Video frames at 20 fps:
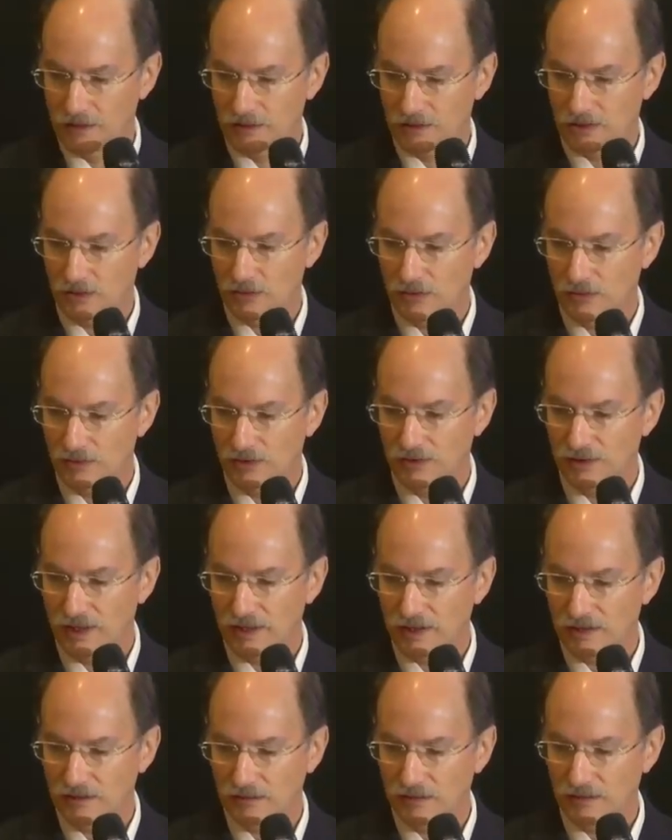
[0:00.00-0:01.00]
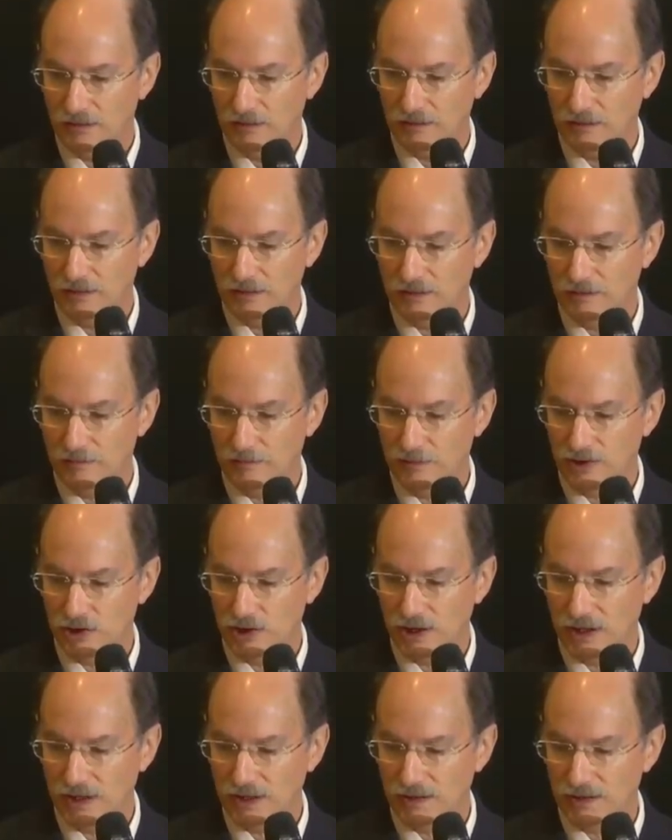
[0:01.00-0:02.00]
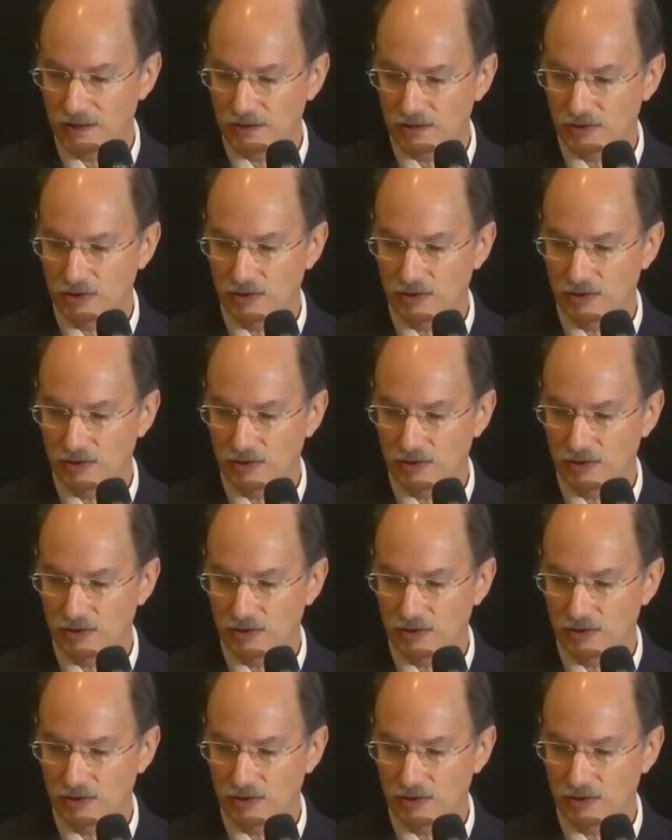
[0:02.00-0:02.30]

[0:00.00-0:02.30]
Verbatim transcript: So you take a little uh, machine that